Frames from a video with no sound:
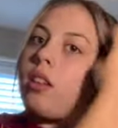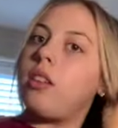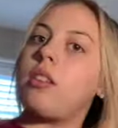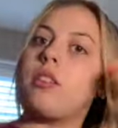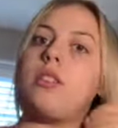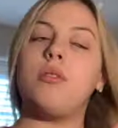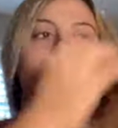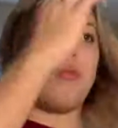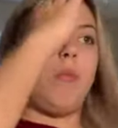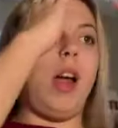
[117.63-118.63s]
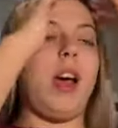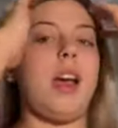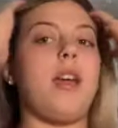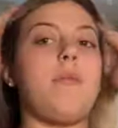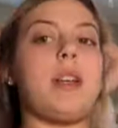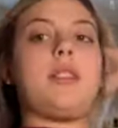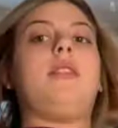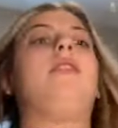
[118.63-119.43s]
look too dry. It makes it